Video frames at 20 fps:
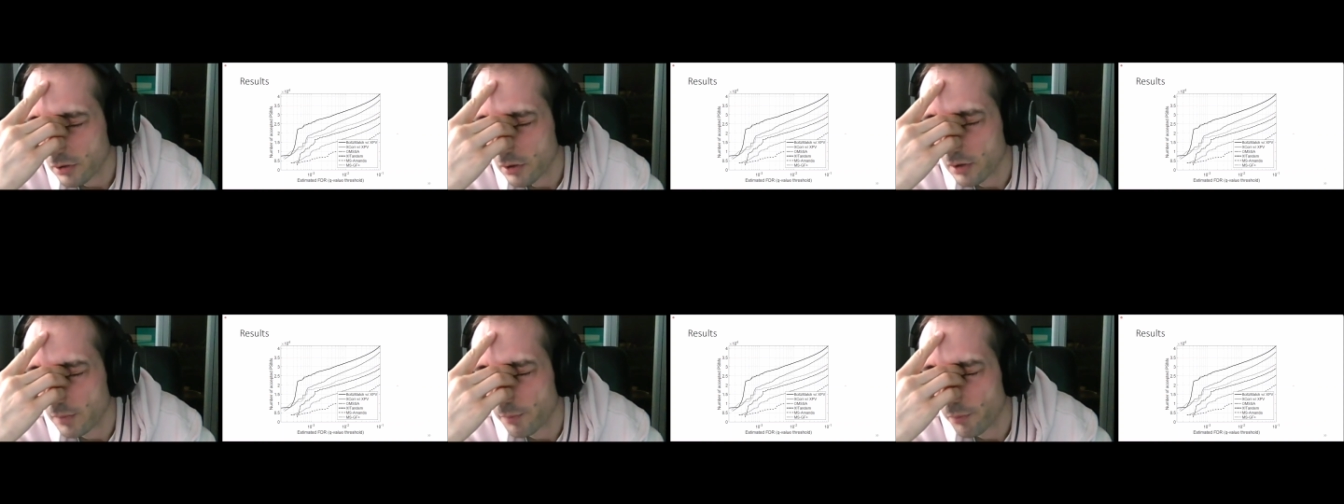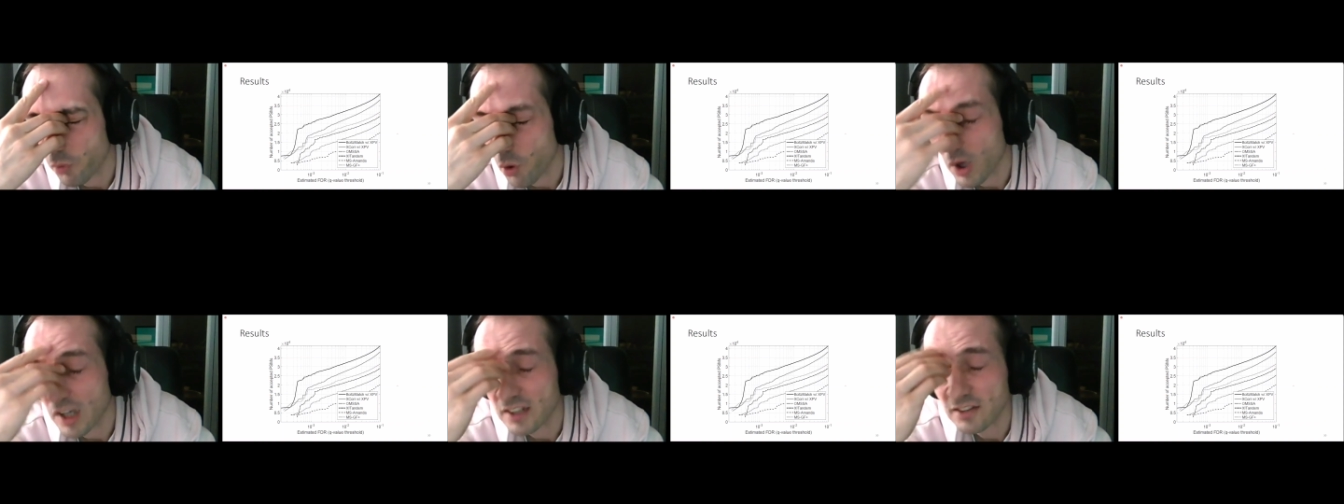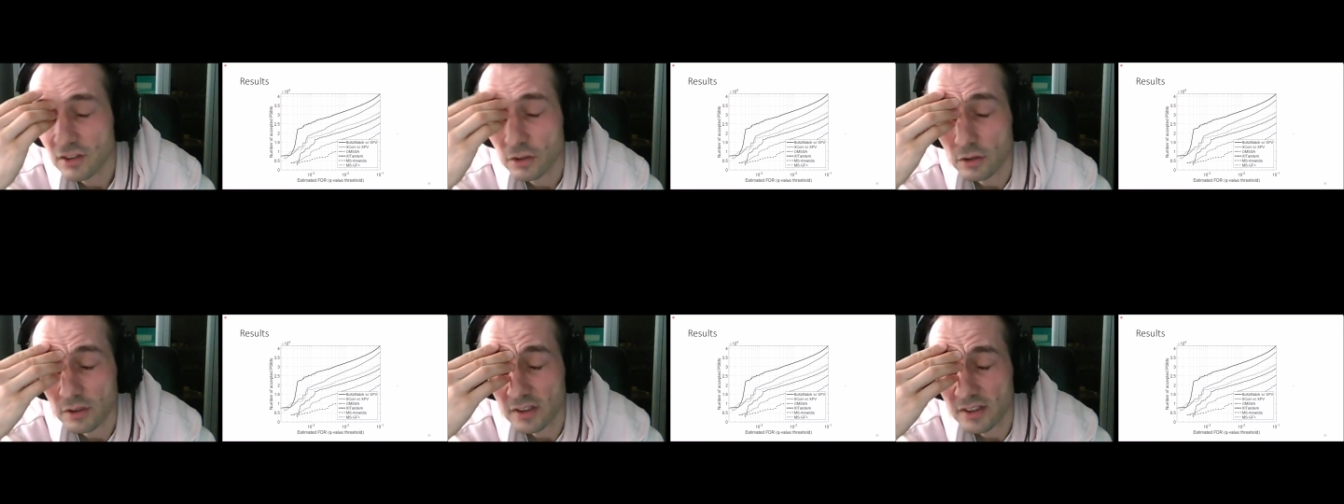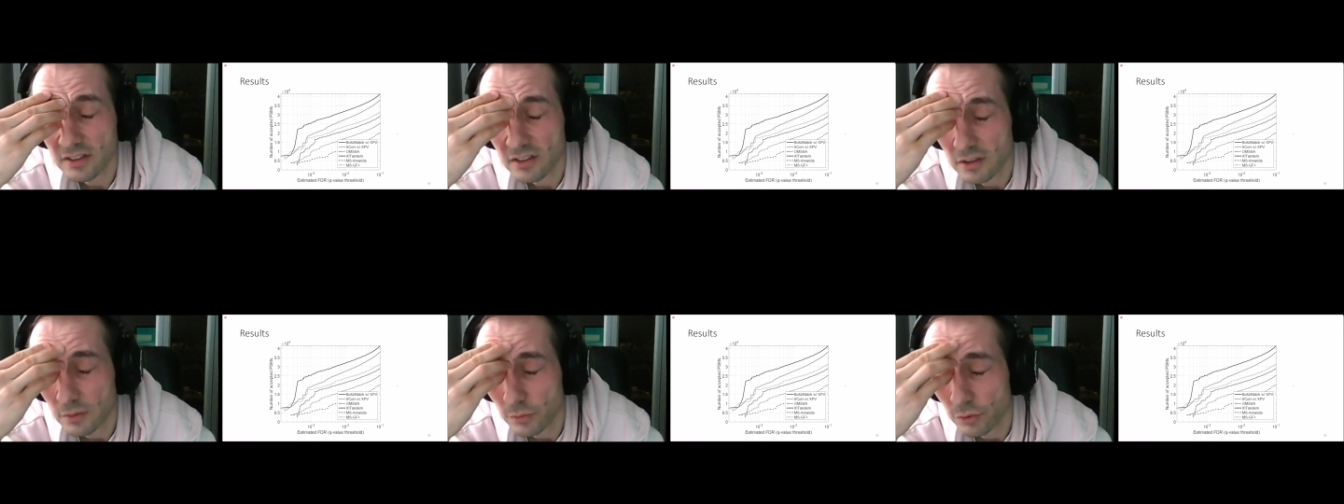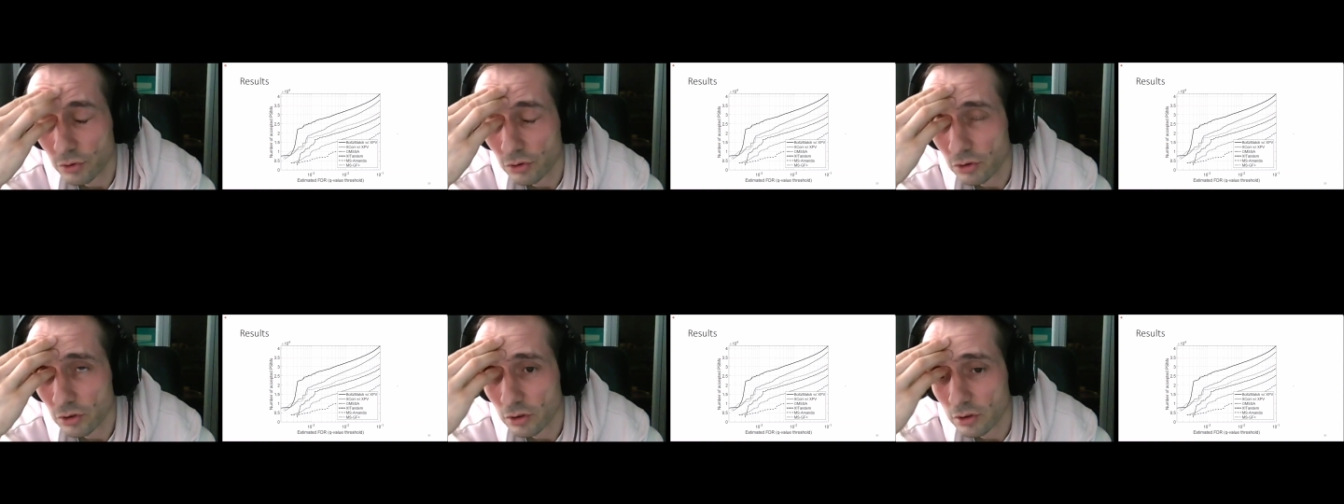Poisson
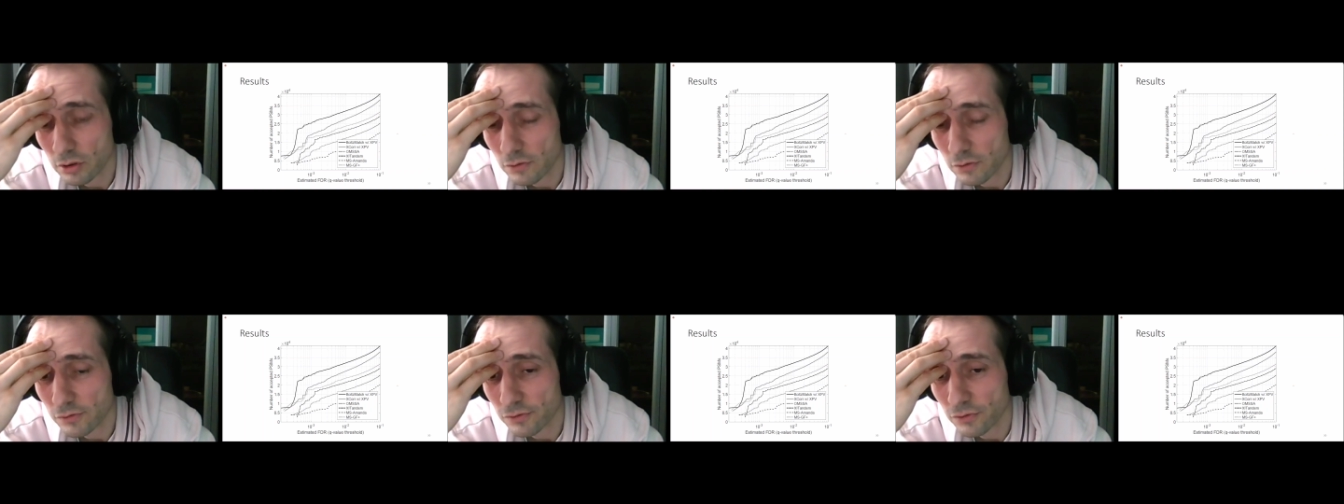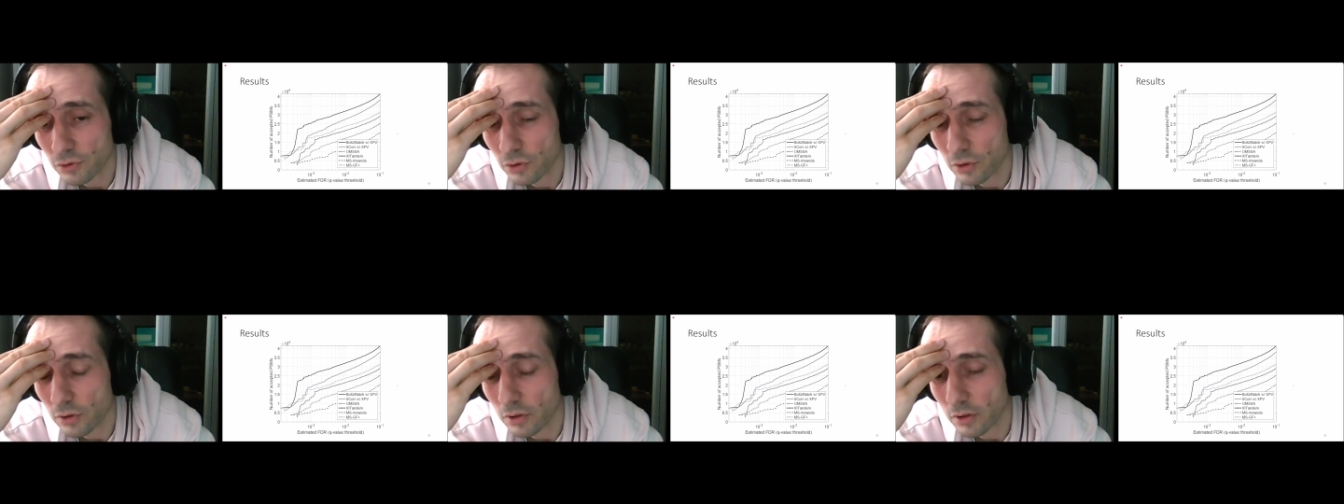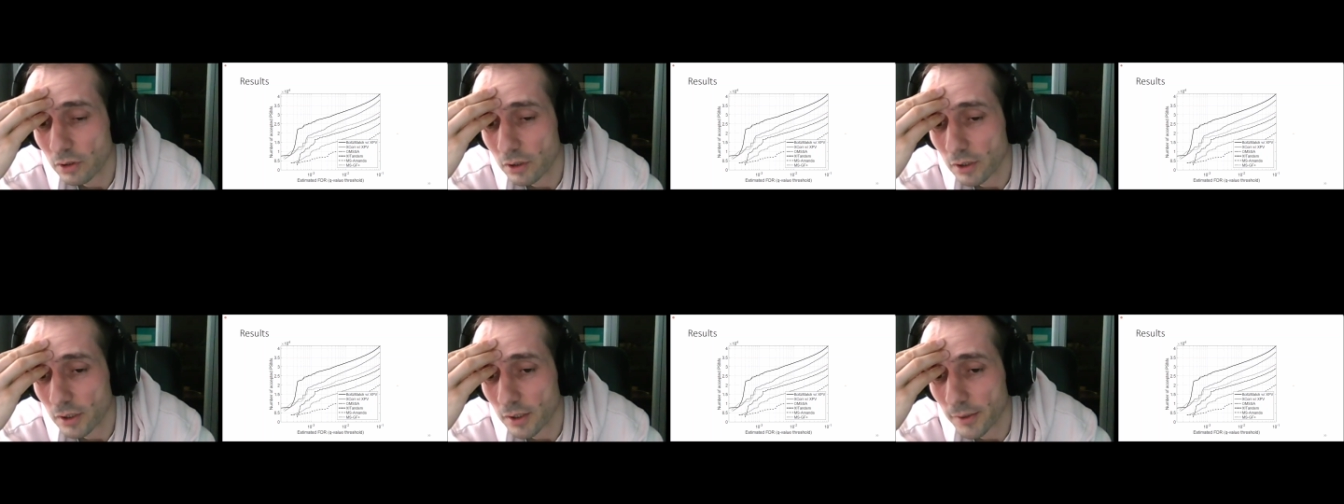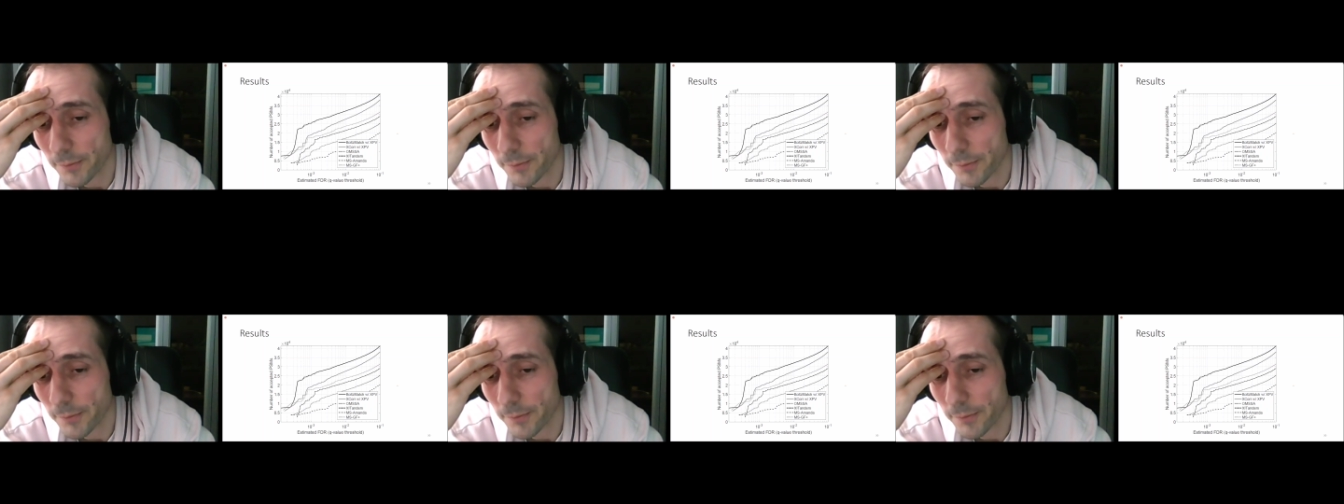distribution for